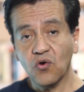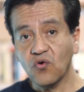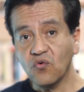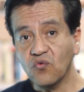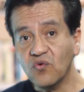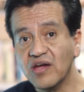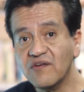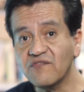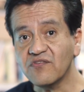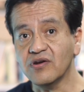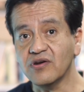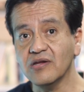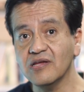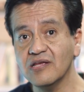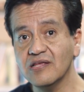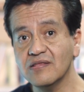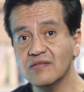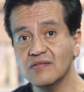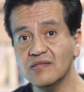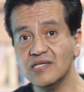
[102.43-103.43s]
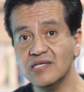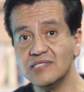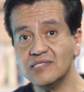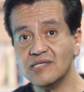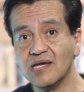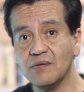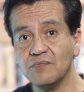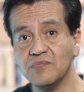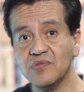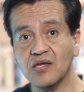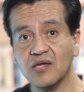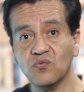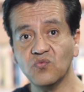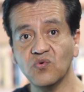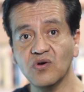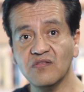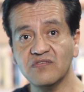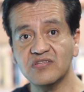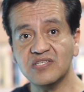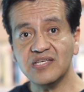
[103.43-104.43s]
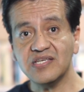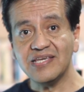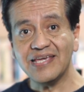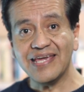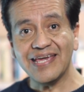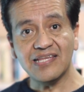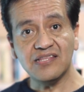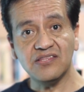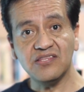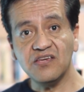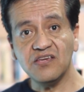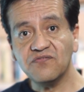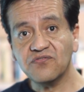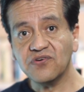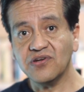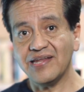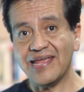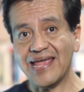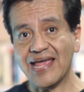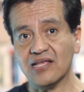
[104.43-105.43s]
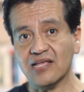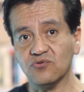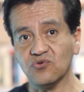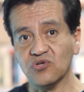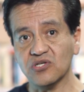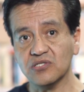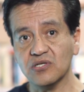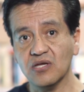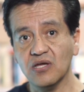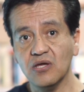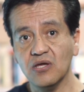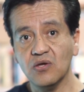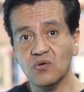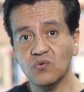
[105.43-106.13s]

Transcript: However, this time they will see a different address,